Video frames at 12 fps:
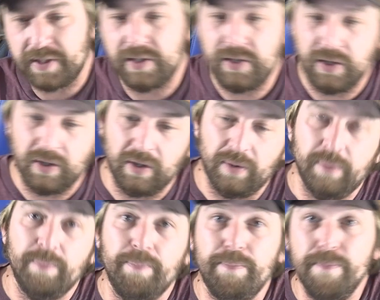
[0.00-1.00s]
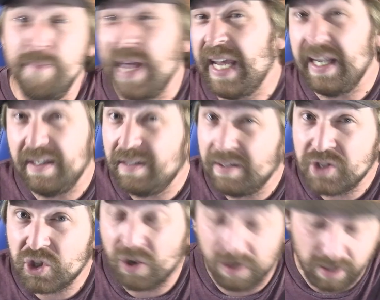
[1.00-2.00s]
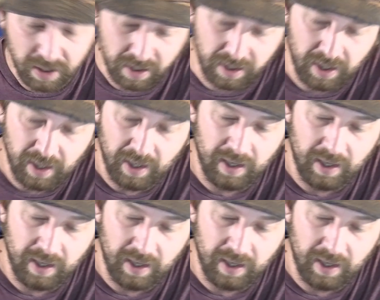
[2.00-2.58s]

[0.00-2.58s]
this is your main starter.